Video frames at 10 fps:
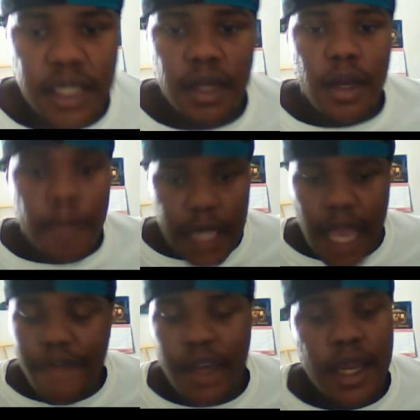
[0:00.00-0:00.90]
But that's for
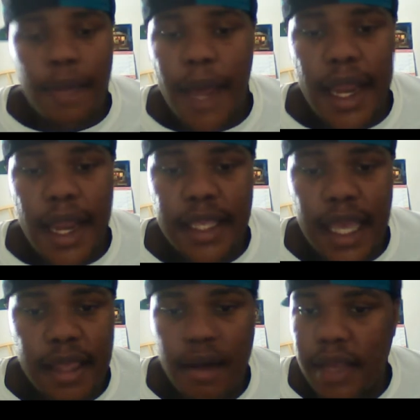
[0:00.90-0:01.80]
anybody that's
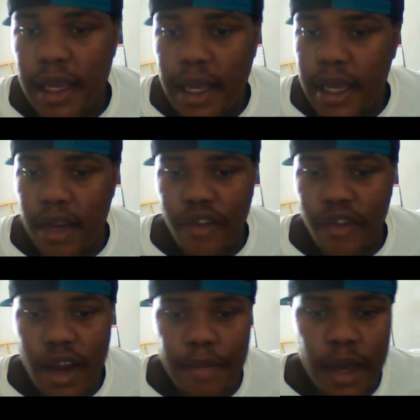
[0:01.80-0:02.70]
out there looking to try to
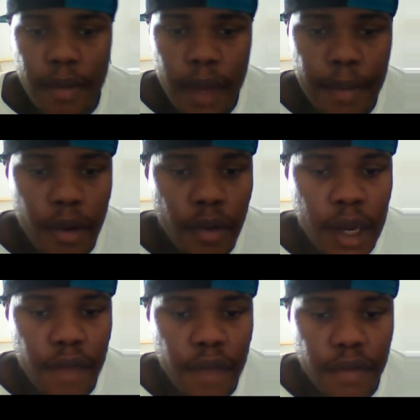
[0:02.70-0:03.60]
be a member or
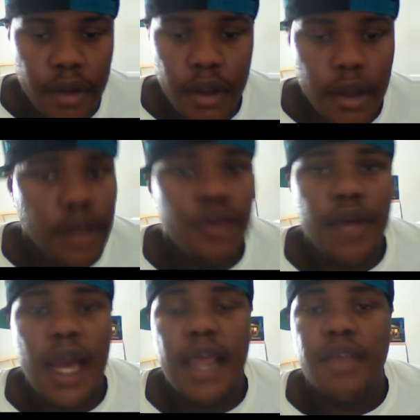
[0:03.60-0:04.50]
whatever. You
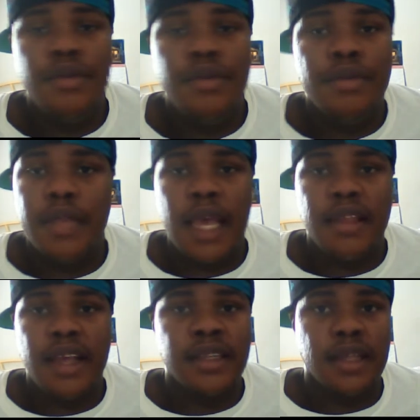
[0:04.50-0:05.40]
gotta
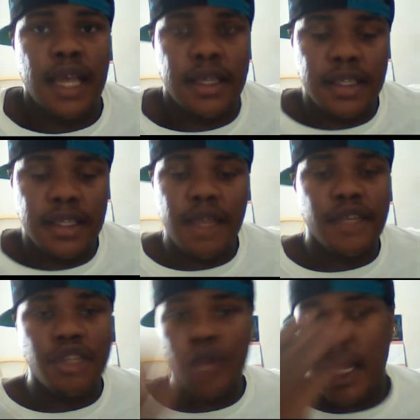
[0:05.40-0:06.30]
that's stuff that you
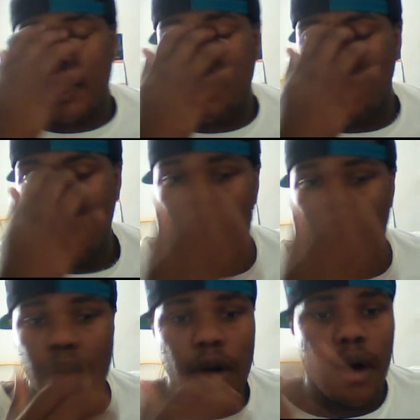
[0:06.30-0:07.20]
gotta do.
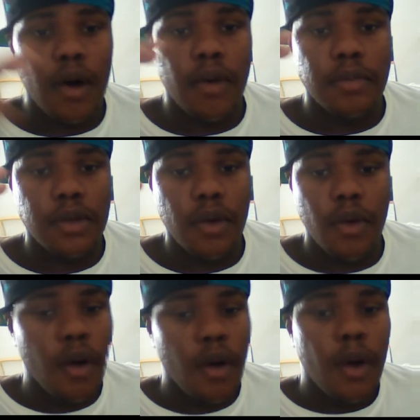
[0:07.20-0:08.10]
So
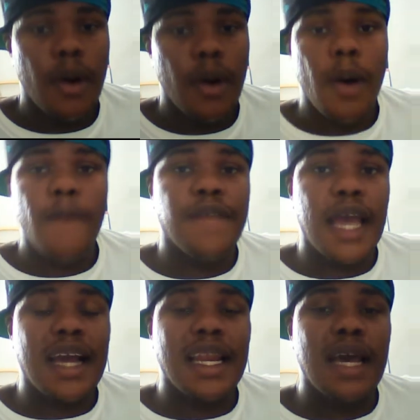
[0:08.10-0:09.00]
hopefully I
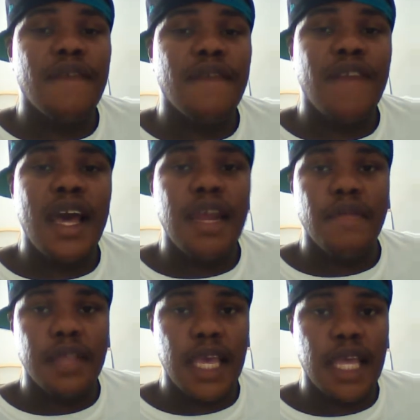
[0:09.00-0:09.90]
clarified
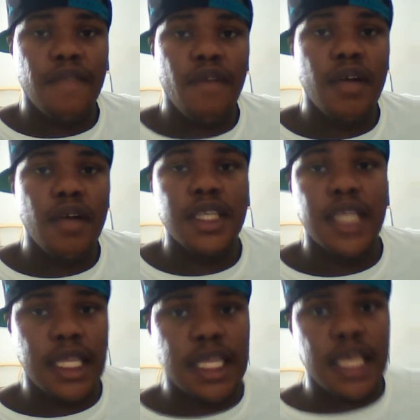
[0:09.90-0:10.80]
everything as far as the
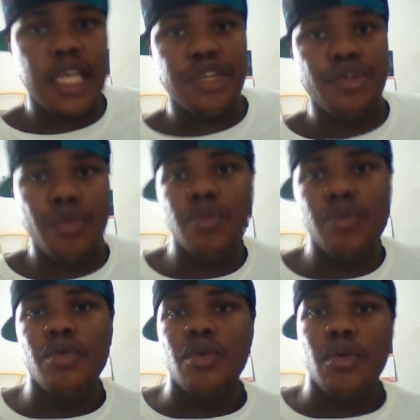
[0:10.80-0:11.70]
issue,
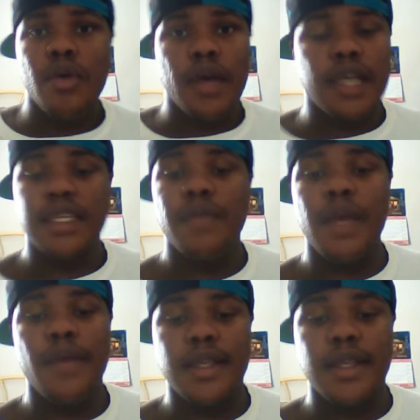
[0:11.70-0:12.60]
because it
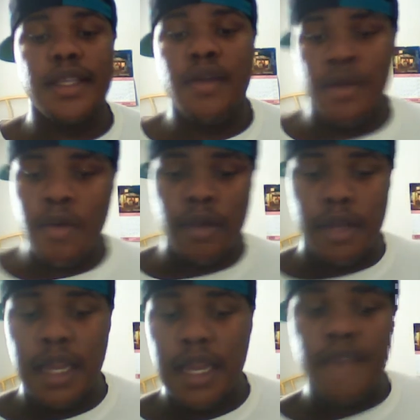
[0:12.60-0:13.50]
wasn't
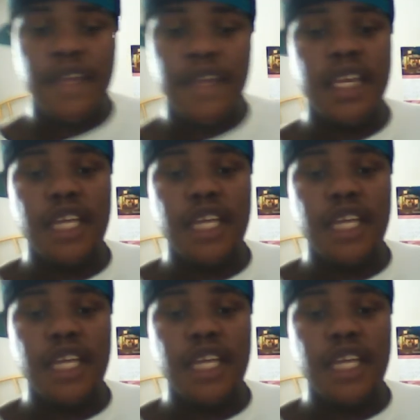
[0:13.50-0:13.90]
never an issue.